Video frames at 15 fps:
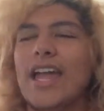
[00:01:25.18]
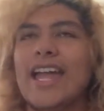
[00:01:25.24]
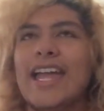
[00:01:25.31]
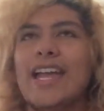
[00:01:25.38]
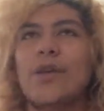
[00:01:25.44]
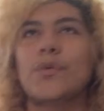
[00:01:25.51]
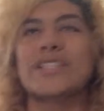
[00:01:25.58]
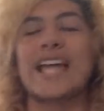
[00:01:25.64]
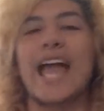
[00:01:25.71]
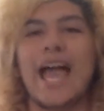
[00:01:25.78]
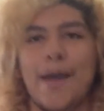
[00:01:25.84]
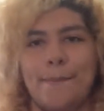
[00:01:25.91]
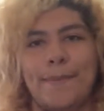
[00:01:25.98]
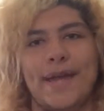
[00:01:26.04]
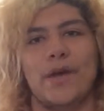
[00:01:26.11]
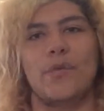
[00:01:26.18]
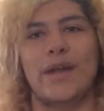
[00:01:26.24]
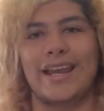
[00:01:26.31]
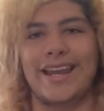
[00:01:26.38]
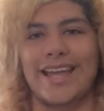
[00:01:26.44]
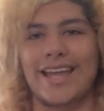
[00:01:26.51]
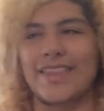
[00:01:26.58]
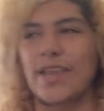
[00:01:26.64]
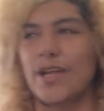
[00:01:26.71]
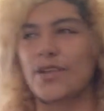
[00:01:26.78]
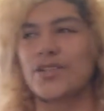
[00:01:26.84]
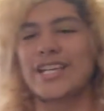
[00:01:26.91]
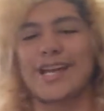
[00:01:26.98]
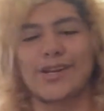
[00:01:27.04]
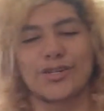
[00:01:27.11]
It was epic when the
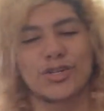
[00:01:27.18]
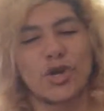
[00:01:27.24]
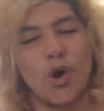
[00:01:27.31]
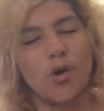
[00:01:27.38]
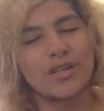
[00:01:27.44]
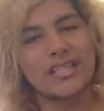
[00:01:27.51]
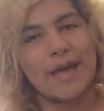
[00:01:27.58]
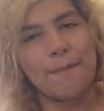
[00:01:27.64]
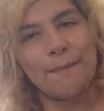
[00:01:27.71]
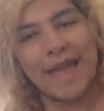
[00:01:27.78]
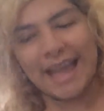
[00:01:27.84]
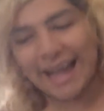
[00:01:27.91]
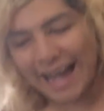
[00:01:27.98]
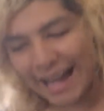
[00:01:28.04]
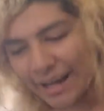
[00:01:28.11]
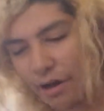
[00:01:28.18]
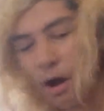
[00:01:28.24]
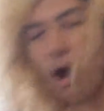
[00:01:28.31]
Undertaker chokes on Mankind